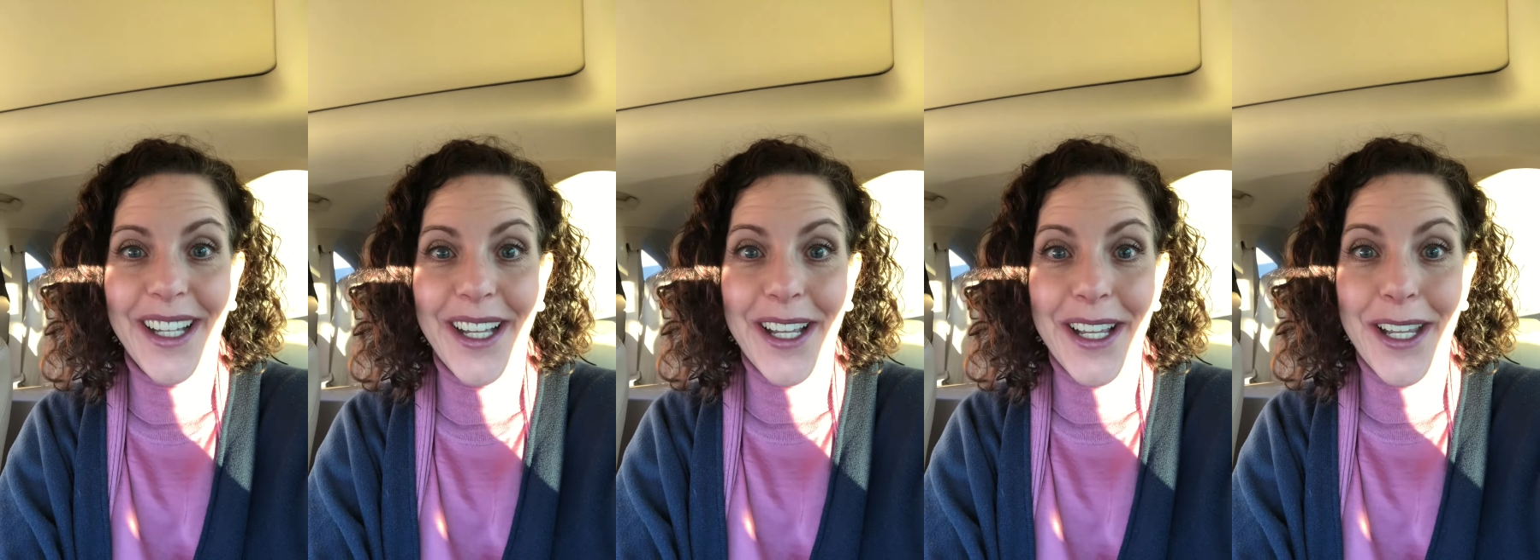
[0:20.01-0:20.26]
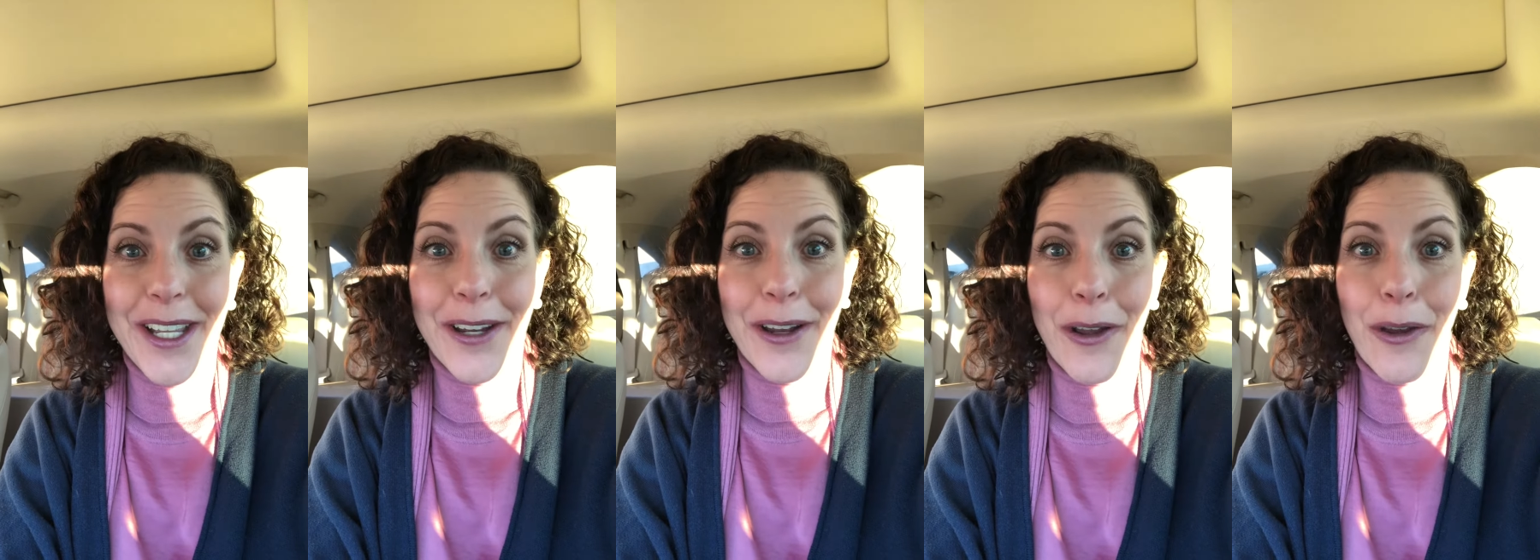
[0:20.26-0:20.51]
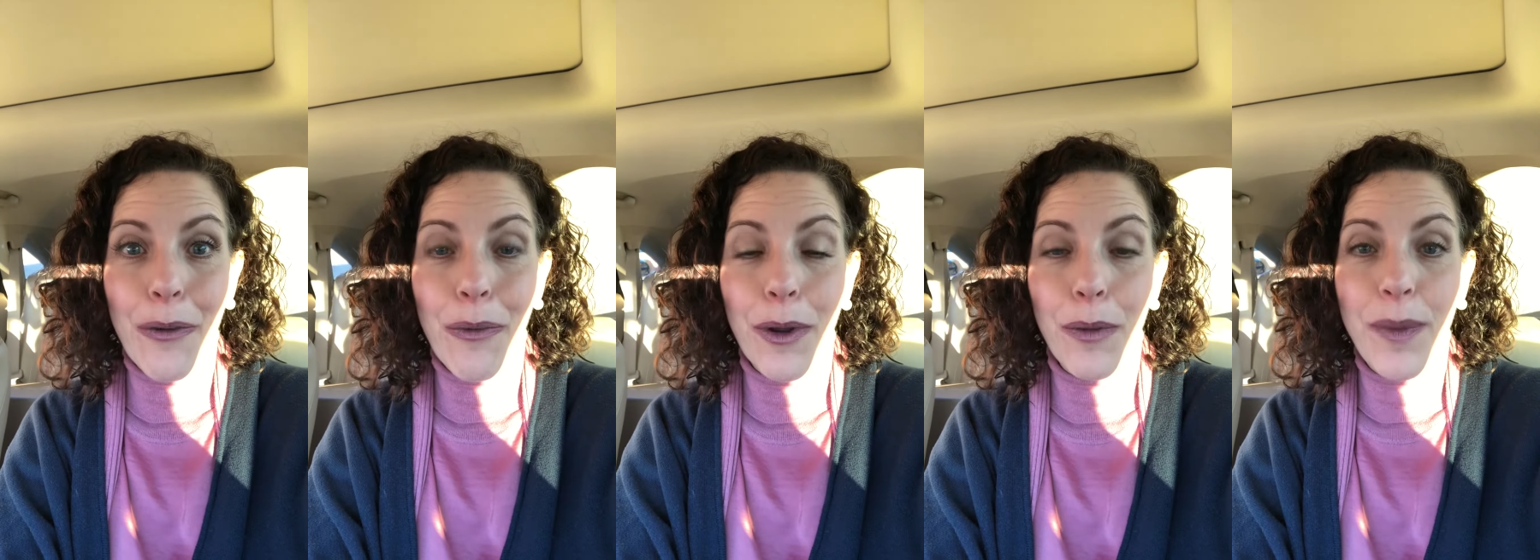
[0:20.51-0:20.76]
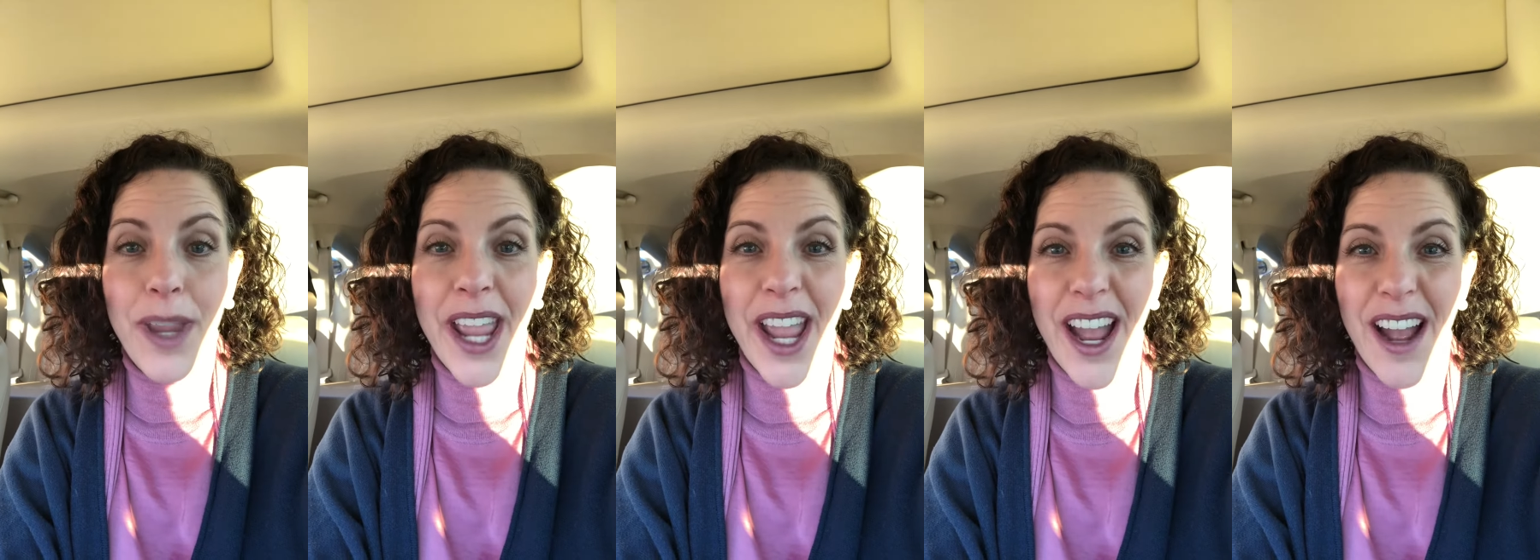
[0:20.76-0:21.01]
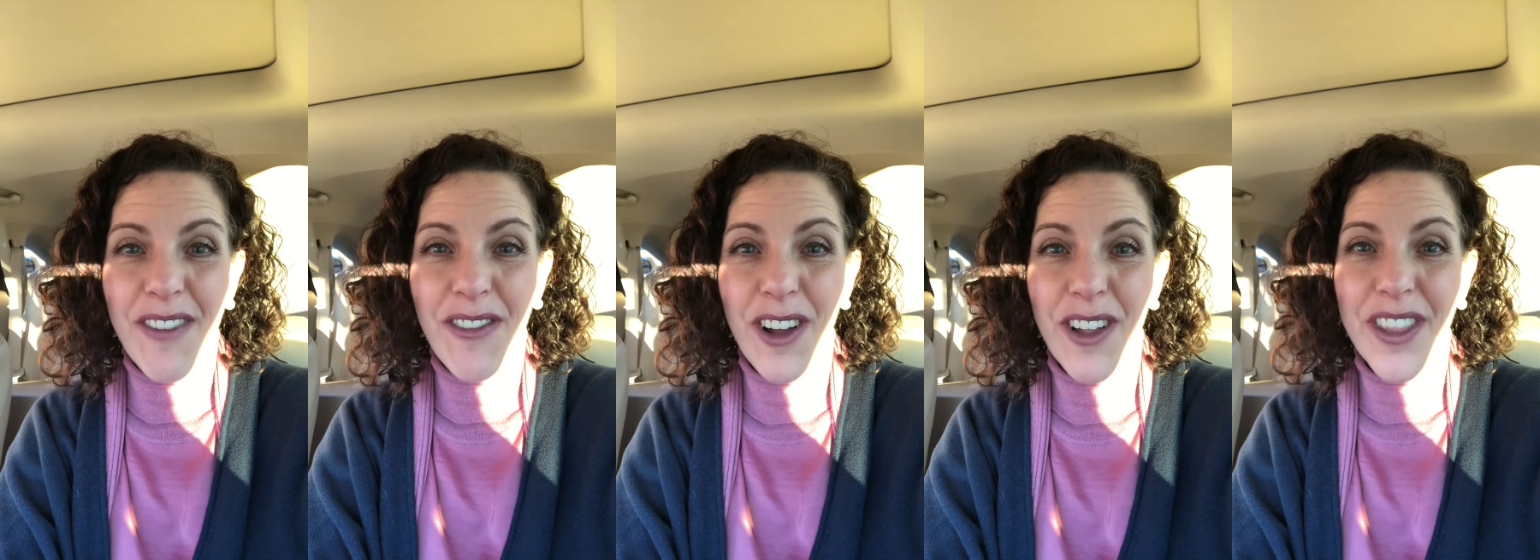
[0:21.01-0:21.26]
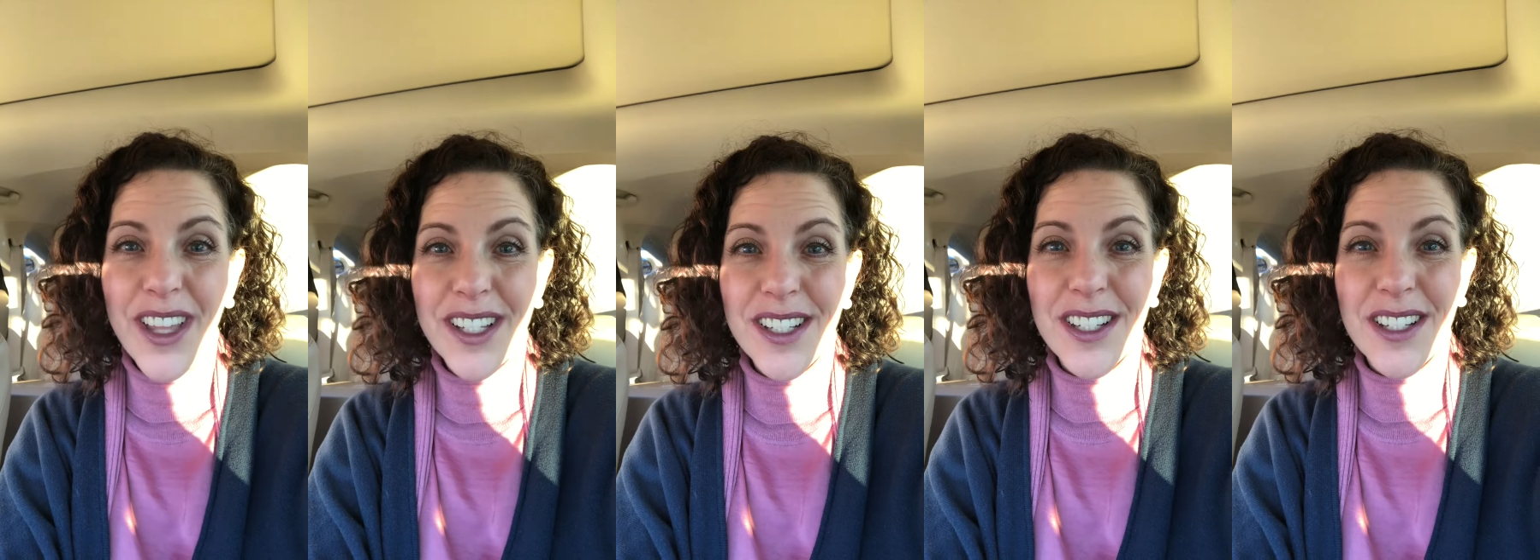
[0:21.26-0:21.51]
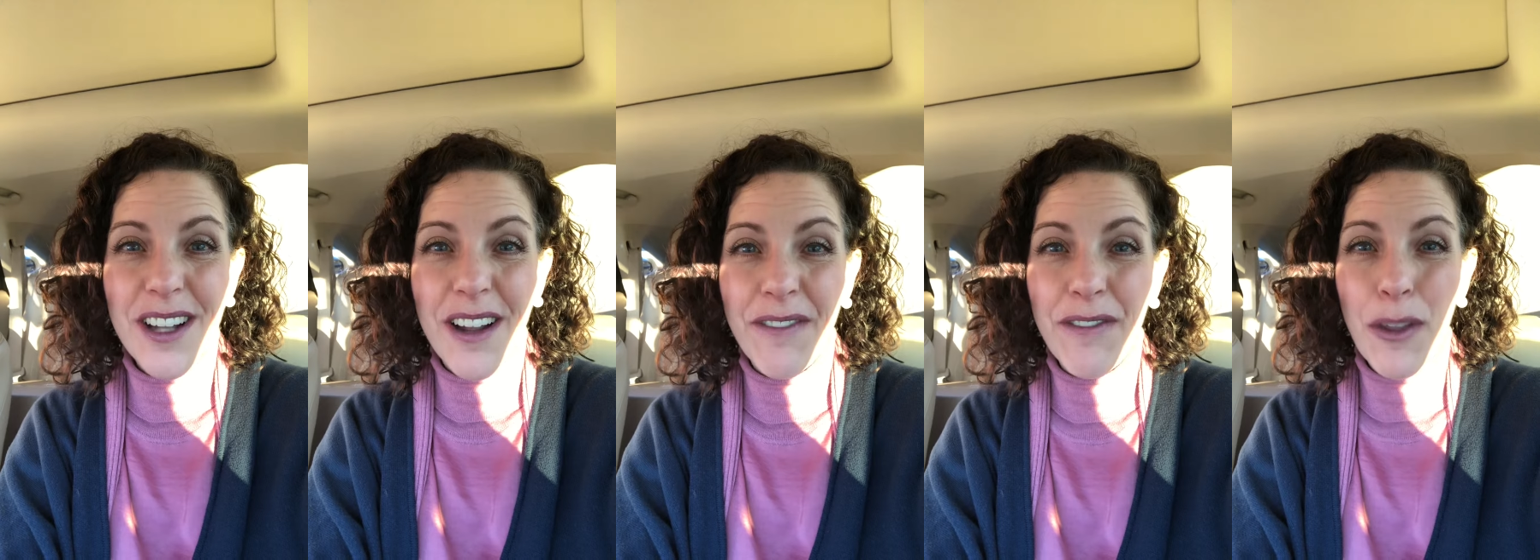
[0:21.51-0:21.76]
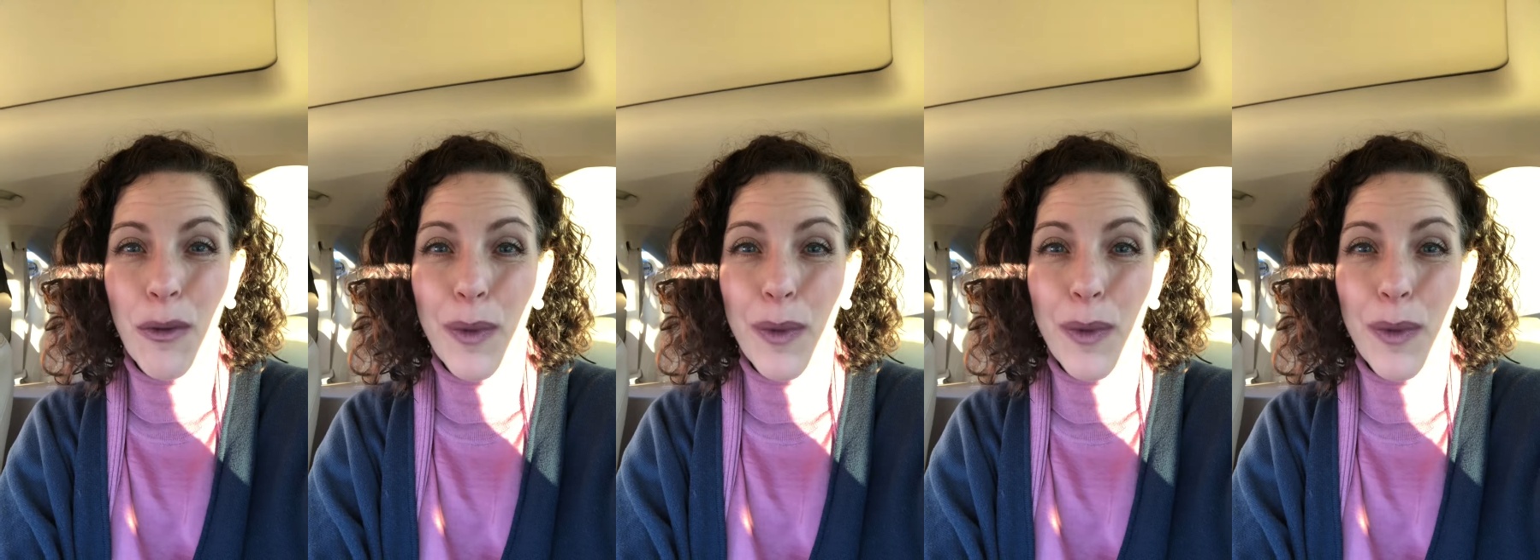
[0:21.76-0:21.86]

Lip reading: you know, when we have all that stuff that